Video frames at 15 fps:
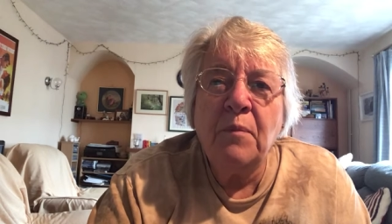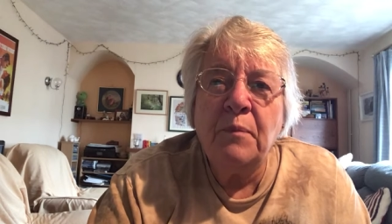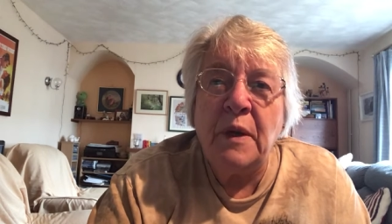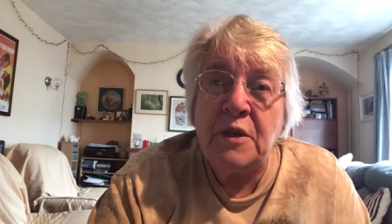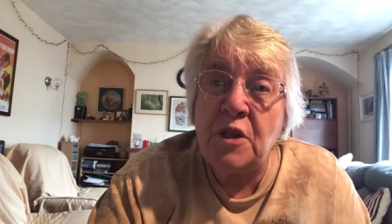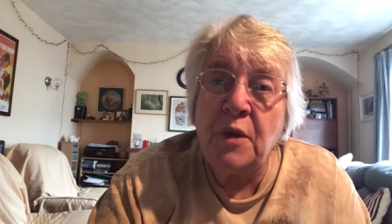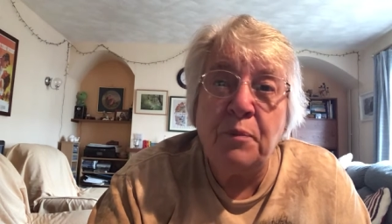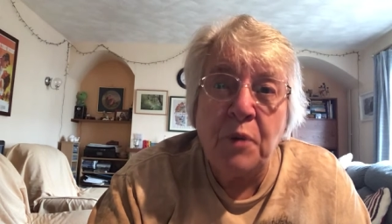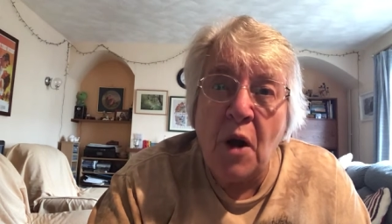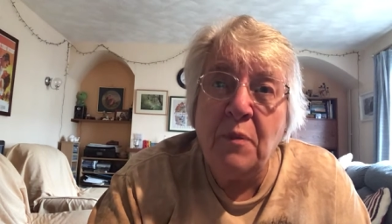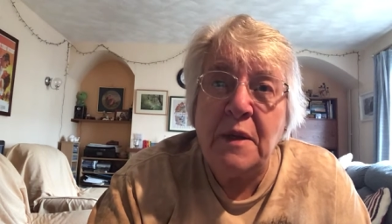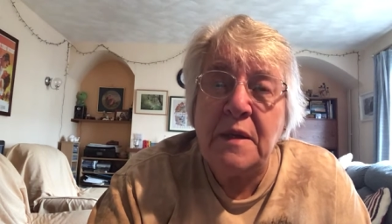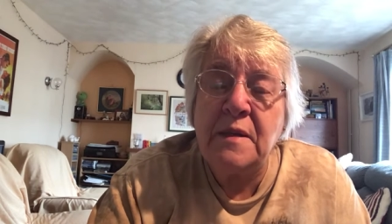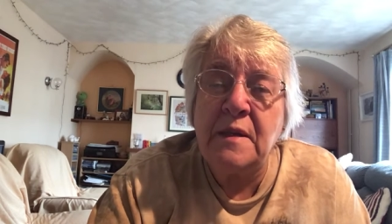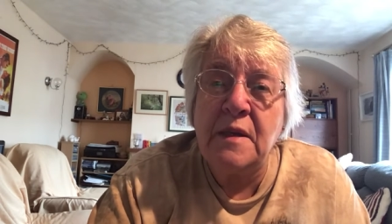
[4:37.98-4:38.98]
But she
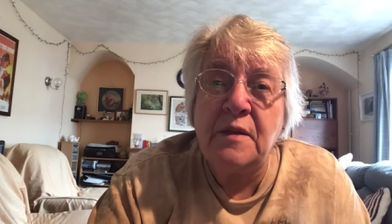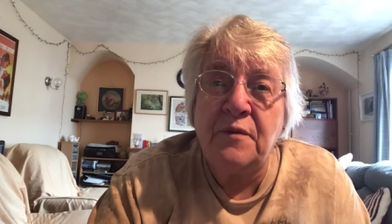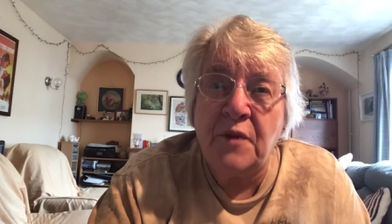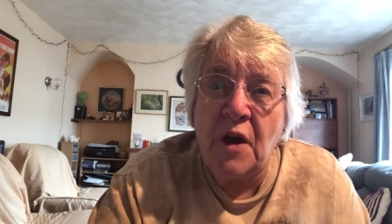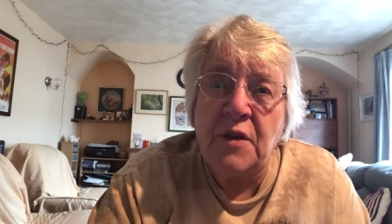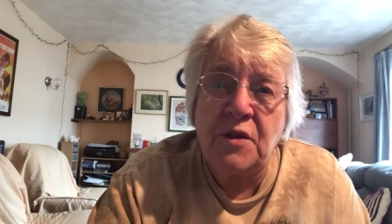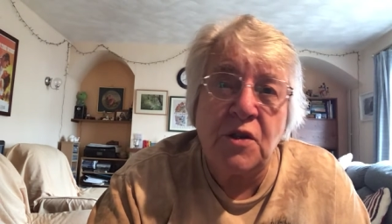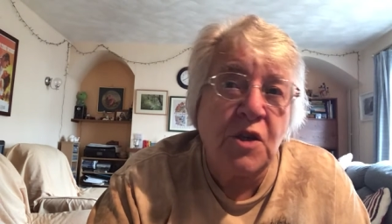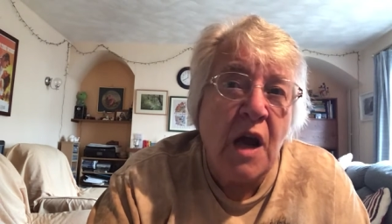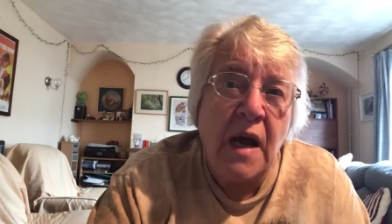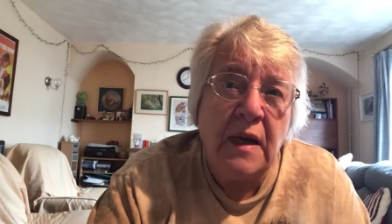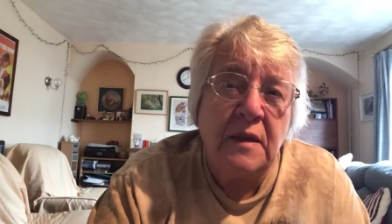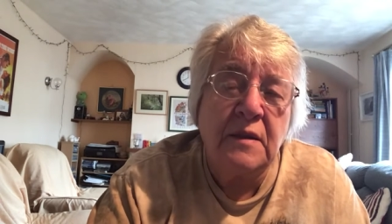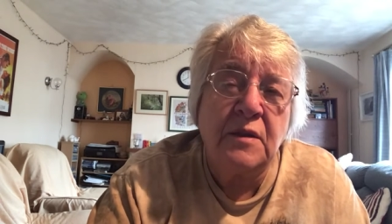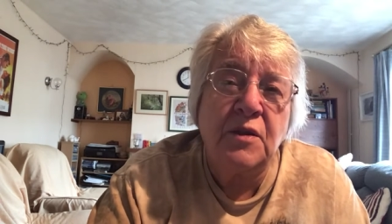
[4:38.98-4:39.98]
promised this first
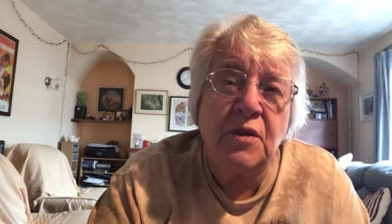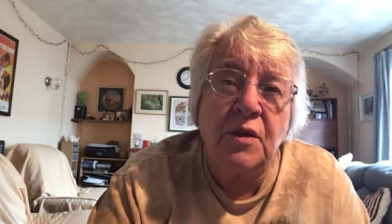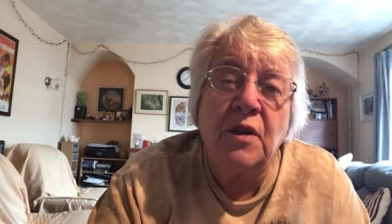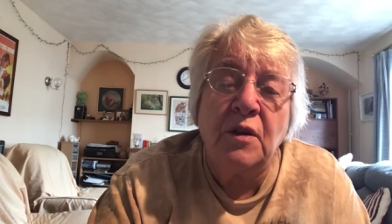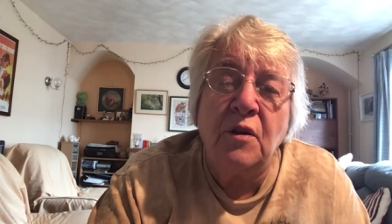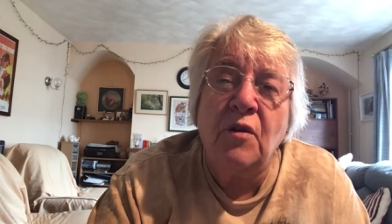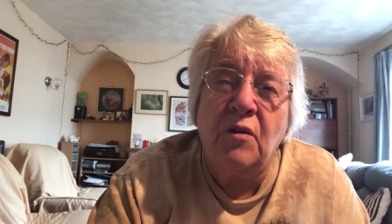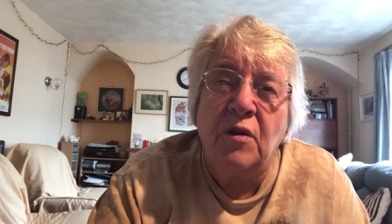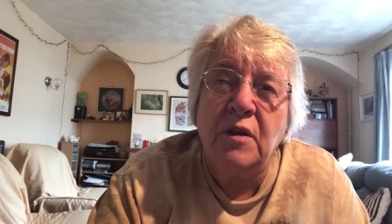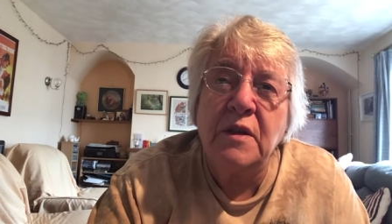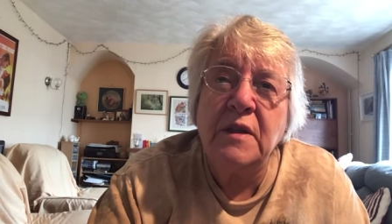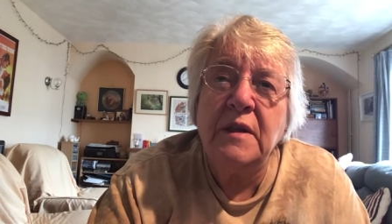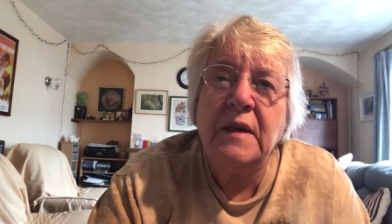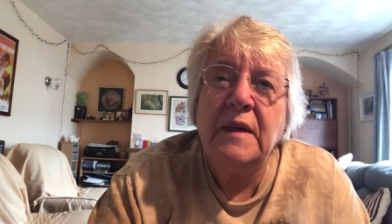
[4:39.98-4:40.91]
child to the Lord.